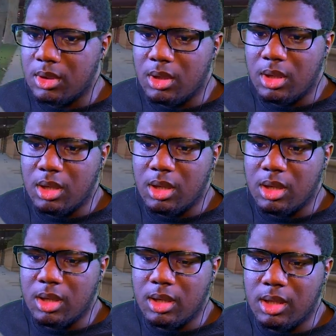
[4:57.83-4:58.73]

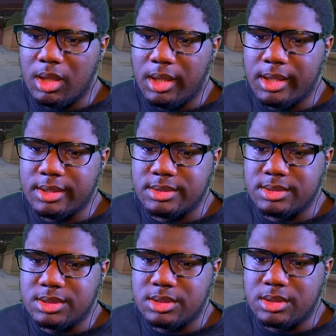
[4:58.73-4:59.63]
Uh, and
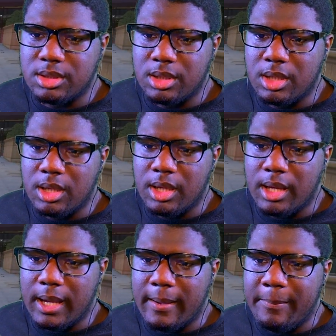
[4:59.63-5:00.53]

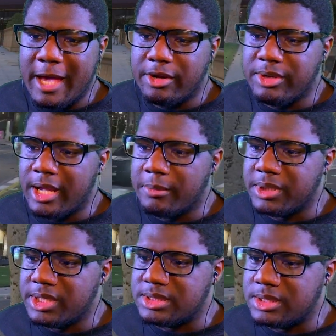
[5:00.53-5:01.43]
uh, pat her down,
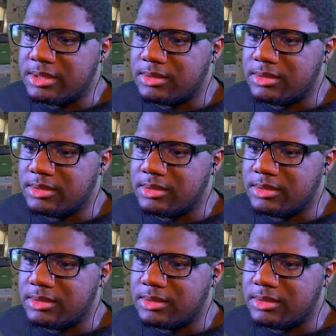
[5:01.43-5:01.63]
please.